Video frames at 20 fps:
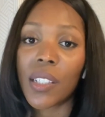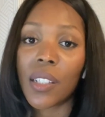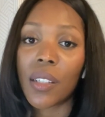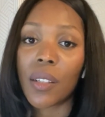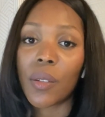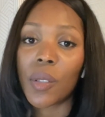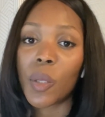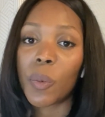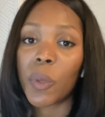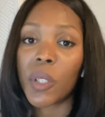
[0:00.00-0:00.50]

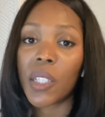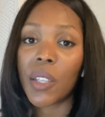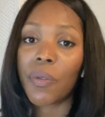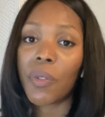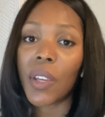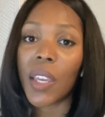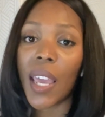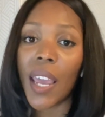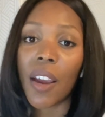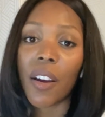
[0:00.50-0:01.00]
to
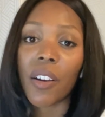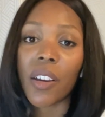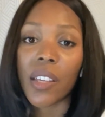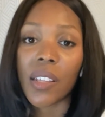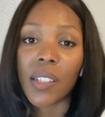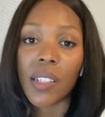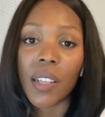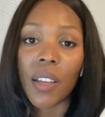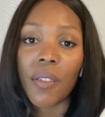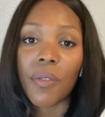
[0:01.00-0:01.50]
specific
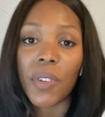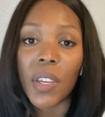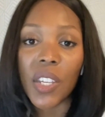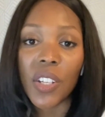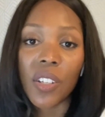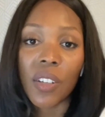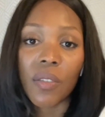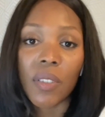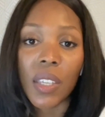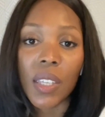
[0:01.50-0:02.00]
areas of
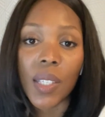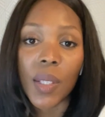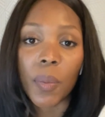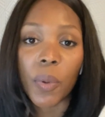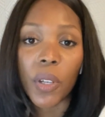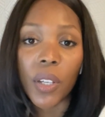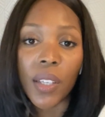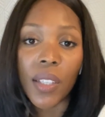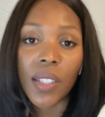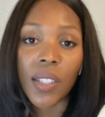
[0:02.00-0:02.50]
each of these
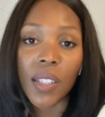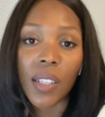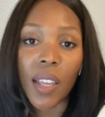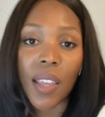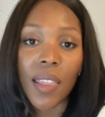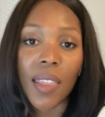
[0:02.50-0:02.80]
books